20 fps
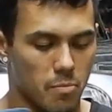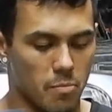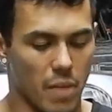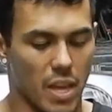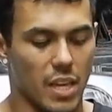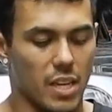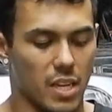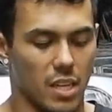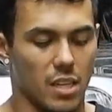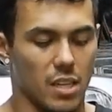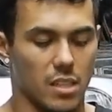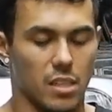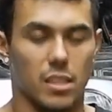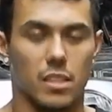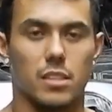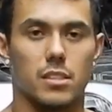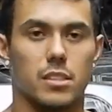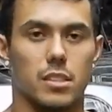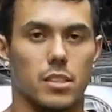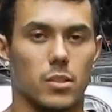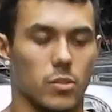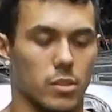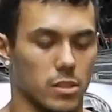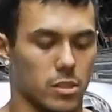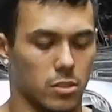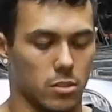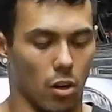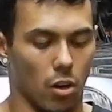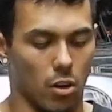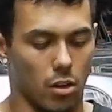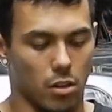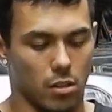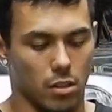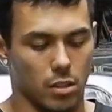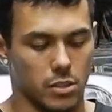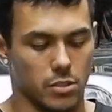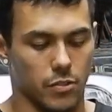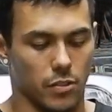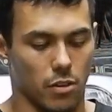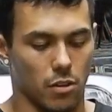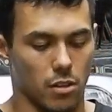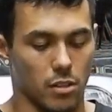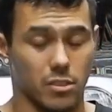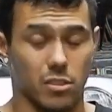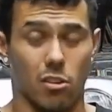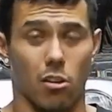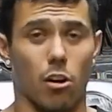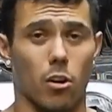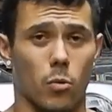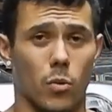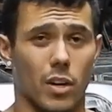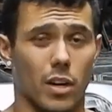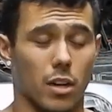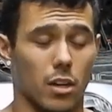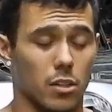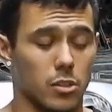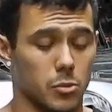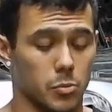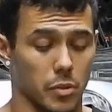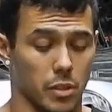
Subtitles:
making it easy to install as far as the hardware goes,